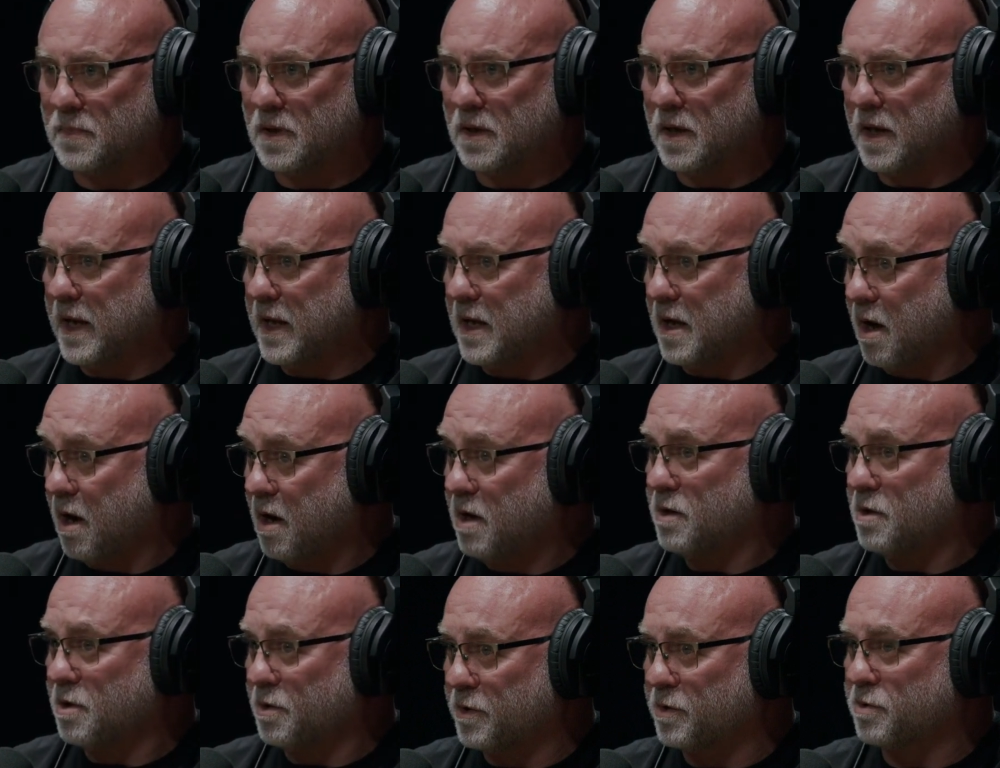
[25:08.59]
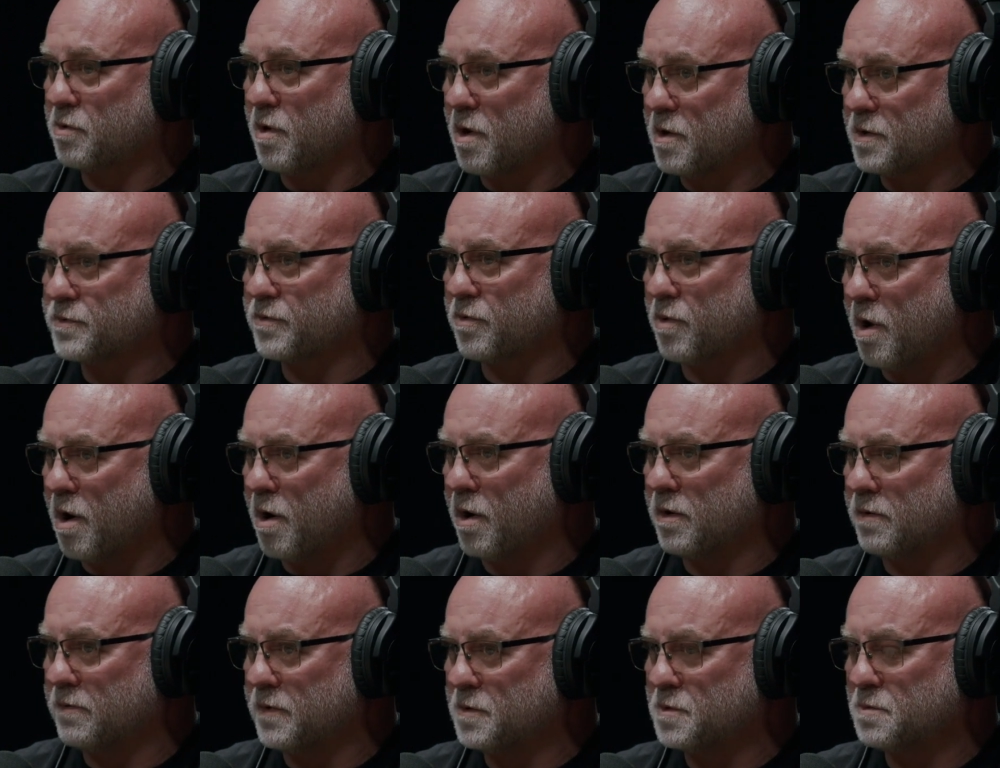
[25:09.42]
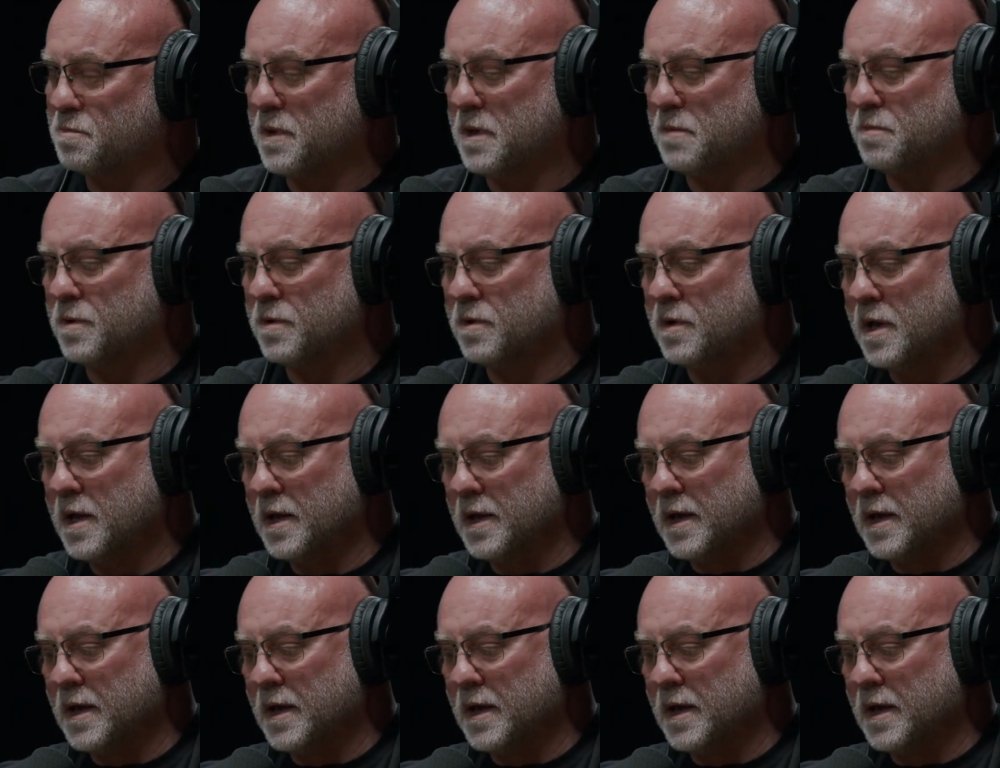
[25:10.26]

He hung on the cross for all of those people.